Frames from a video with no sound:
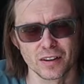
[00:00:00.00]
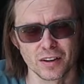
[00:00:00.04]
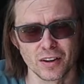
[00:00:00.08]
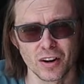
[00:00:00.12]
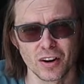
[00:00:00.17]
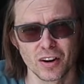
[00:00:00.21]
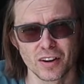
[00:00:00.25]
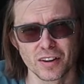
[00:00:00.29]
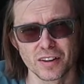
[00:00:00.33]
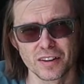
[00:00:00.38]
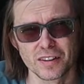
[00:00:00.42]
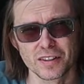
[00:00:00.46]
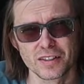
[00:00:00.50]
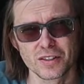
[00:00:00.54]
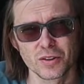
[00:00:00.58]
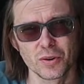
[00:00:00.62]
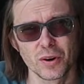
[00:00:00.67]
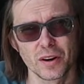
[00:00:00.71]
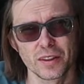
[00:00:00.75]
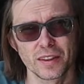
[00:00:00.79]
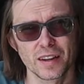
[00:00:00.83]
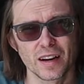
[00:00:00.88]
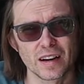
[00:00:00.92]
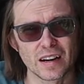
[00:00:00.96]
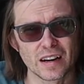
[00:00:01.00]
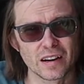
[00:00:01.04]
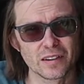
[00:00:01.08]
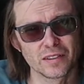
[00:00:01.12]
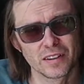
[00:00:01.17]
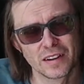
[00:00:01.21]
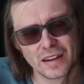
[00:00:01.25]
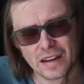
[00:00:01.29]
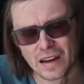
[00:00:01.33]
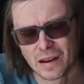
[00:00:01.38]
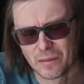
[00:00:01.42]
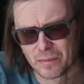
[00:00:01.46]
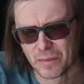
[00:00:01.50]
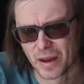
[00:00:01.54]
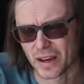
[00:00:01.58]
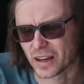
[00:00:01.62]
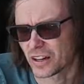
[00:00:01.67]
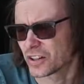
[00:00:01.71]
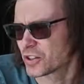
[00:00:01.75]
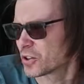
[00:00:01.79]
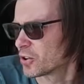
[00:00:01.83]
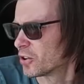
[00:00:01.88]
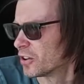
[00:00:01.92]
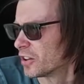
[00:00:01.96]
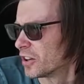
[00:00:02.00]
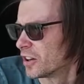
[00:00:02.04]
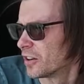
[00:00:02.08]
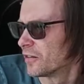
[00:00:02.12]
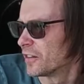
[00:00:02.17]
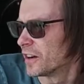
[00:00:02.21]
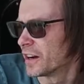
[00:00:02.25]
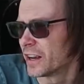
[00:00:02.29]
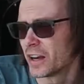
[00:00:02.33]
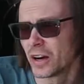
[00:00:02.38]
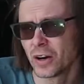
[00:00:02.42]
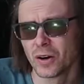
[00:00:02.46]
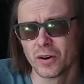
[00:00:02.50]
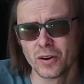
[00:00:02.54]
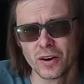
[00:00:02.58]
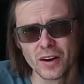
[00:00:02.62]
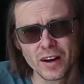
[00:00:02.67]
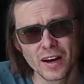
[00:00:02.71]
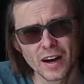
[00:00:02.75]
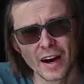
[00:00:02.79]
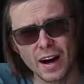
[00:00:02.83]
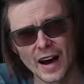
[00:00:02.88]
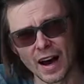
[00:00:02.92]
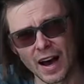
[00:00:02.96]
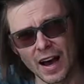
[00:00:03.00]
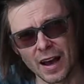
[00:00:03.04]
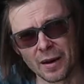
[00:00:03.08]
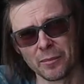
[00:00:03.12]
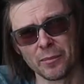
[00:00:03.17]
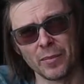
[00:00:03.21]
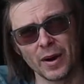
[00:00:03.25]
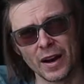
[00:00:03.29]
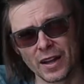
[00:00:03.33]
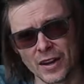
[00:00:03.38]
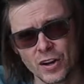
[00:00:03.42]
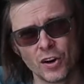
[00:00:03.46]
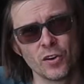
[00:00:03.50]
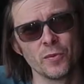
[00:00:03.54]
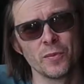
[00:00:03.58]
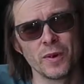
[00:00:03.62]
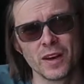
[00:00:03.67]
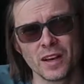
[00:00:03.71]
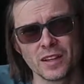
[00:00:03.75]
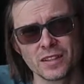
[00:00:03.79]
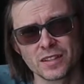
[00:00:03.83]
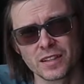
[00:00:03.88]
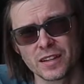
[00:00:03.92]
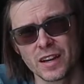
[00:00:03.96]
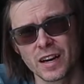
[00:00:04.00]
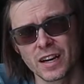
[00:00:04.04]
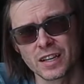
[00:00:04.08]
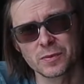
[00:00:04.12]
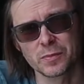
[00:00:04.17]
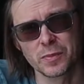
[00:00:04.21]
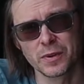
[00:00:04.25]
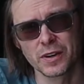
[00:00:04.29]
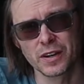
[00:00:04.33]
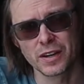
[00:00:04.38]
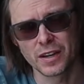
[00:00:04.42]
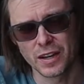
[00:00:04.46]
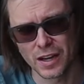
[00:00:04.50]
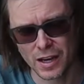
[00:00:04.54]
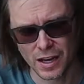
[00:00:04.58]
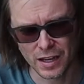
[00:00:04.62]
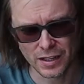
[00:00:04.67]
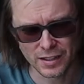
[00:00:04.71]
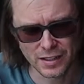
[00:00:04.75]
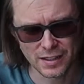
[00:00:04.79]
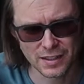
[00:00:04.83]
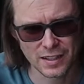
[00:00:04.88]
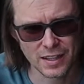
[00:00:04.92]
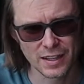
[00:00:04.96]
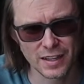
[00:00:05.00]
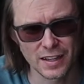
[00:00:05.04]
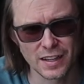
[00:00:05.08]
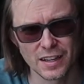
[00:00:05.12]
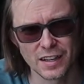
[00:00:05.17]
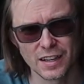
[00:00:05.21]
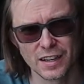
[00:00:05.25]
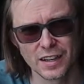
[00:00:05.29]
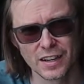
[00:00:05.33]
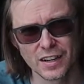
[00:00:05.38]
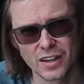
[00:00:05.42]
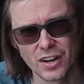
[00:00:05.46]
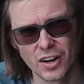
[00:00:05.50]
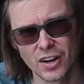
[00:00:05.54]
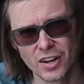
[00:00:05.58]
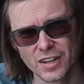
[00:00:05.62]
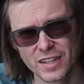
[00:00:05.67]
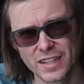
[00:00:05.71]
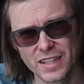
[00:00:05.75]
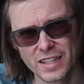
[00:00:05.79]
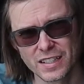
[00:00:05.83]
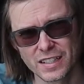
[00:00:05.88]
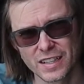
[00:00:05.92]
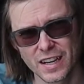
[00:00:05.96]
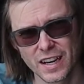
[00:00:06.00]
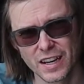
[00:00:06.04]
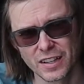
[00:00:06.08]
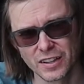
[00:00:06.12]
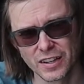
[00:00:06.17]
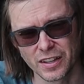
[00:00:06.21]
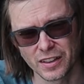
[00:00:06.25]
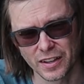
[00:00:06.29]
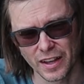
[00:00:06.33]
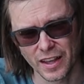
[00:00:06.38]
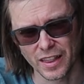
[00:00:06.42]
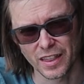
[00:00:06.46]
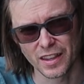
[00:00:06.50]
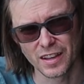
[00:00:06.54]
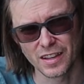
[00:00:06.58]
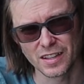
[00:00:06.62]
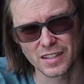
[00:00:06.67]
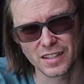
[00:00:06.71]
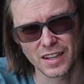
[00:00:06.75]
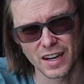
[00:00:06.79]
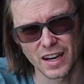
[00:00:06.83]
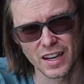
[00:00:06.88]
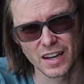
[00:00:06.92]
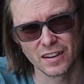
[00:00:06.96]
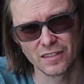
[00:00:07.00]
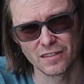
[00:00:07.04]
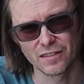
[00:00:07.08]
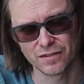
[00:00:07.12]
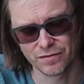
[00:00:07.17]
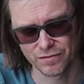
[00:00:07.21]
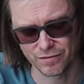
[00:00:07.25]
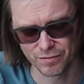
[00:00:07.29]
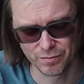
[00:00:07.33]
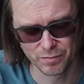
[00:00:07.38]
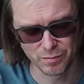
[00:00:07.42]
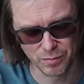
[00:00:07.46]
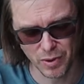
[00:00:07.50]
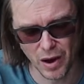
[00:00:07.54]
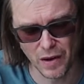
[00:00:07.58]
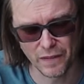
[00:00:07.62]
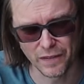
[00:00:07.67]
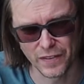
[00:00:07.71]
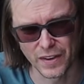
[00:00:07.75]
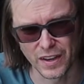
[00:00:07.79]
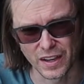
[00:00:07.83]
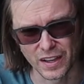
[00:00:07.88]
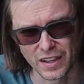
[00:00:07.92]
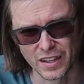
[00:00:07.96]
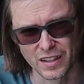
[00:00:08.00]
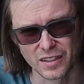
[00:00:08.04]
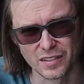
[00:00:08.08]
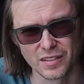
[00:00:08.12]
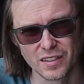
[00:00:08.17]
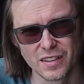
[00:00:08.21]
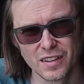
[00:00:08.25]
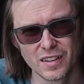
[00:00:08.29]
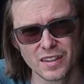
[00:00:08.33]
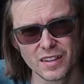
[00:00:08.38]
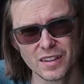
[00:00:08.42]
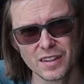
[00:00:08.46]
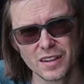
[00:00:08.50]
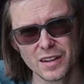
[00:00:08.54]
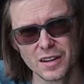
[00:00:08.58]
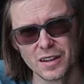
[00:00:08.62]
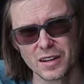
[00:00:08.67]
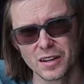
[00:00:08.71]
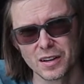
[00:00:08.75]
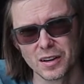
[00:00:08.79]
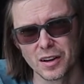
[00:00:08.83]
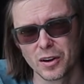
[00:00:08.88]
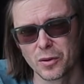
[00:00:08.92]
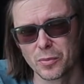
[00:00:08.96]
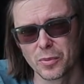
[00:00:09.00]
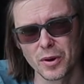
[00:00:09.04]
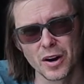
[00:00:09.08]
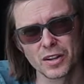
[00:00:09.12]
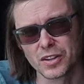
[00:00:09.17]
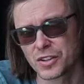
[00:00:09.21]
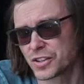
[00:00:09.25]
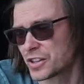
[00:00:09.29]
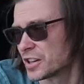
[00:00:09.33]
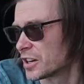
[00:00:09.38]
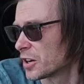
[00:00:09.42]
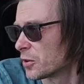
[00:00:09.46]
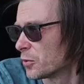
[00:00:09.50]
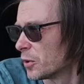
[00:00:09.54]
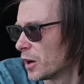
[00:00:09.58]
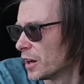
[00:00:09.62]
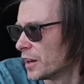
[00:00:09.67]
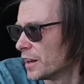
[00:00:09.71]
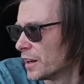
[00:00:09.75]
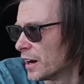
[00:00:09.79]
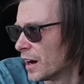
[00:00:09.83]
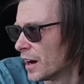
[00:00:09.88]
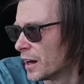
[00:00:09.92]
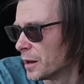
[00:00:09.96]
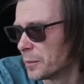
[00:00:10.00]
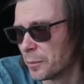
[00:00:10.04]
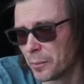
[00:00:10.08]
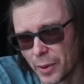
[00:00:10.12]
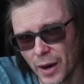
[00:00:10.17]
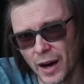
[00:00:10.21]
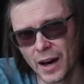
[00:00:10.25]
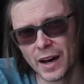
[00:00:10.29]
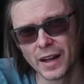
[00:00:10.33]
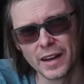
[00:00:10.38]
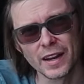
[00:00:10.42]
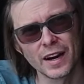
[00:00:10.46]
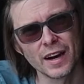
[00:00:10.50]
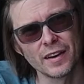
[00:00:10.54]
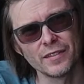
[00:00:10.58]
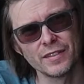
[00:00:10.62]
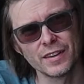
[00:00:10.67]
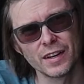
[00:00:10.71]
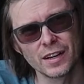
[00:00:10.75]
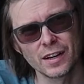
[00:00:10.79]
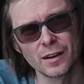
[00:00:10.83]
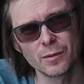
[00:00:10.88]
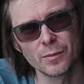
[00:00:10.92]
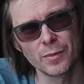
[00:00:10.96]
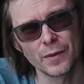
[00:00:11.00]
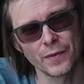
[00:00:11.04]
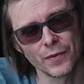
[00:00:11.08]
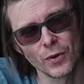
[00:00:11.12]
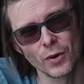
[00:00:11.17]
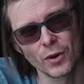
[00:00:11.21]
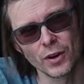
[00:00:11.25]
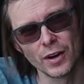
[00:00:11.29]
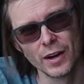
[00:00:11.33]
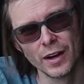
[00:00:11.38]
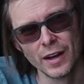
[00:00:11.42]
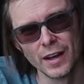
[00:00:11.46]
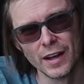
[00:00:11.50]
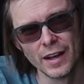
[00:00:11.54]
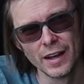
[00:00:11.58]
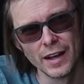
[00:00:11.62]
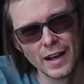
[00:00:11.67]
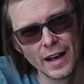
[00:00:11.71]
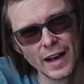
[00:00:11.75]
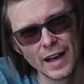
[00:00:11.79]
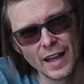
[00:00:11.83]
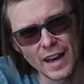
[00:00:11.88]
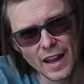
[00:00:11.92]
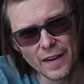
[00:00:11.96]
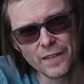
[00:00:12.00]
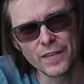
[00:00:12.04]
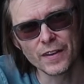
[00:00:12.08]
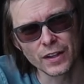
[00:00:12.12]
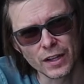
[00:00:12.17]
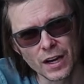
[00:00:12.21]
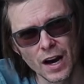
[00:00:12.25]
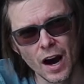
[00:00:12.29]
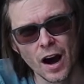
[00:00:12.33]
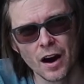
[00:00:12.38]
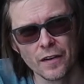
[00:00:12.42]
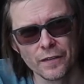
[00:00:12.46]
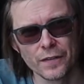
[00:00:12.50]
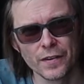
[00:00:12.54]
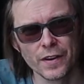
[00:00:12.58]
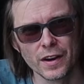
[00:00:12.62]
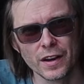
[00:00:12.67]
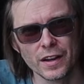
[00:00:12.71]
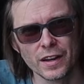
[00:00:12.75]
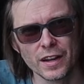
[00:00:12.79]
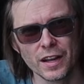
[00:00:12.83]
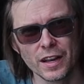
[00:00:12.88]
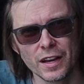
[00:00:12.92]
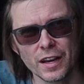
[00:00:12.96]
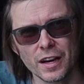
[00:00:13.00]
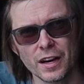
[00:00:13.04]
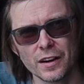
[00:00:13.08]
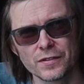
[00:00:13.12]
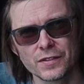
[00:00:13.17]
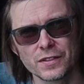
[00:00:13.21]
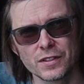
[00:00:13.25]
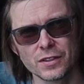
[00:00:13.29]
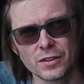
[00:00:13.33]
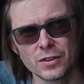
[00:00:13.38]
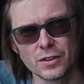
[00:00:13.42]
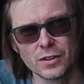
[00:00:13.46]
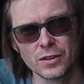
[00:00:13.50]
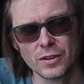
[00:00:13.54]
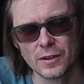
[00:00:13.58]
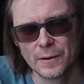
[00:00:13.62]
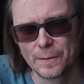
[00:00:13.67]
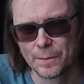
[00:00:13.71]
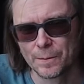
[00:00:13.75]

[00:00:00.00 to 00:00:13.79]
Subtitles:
car, and so I thought I'd make a short little video. I am by no means an expert at car detailing like this, kind of buffing and polishing, whatnot, but I've done it before, and I feel confident enough to